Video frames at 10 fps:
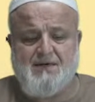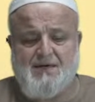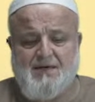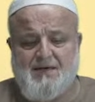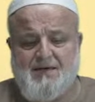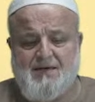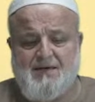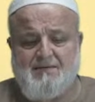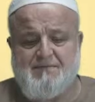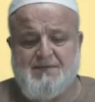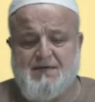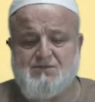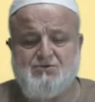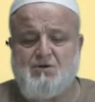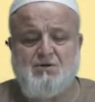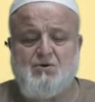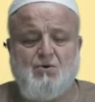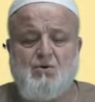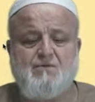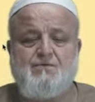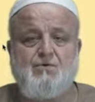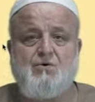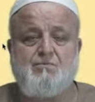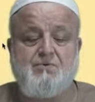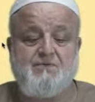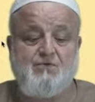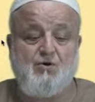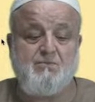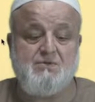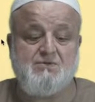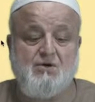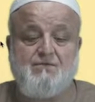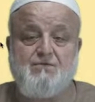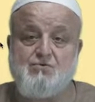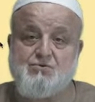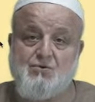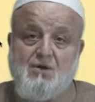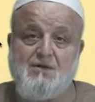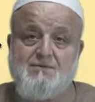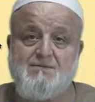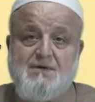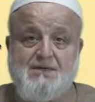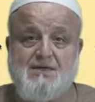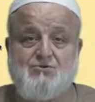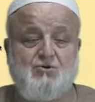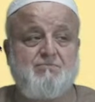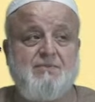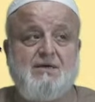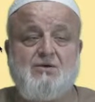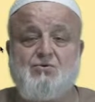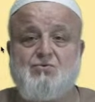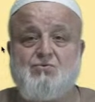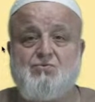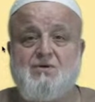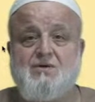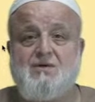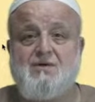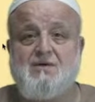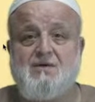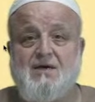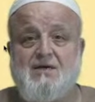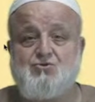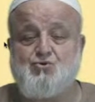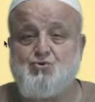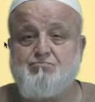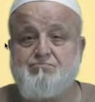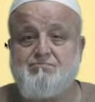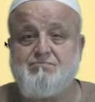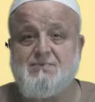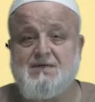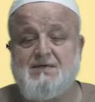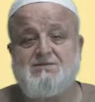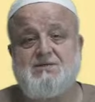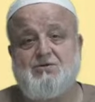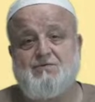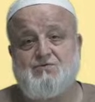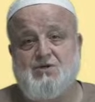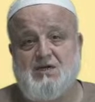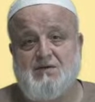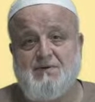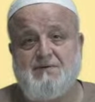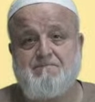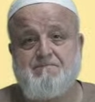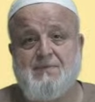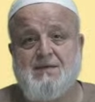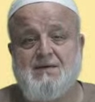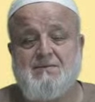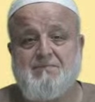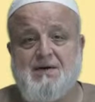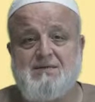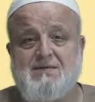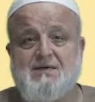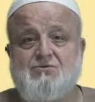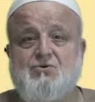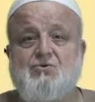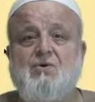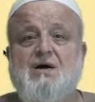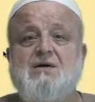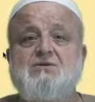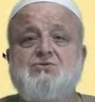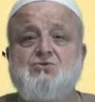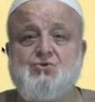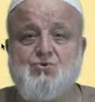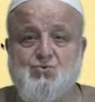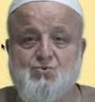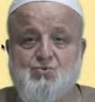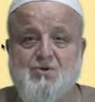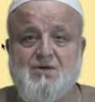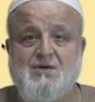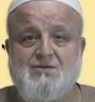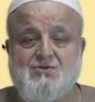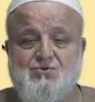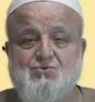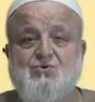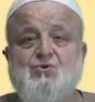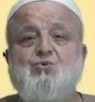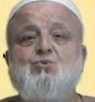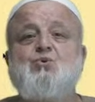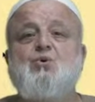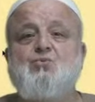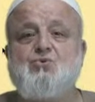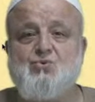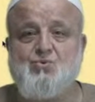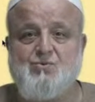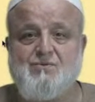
does not call for performance of ghusl. It does not make you a junub in a state of janaba, but it requires you to renew your wudu.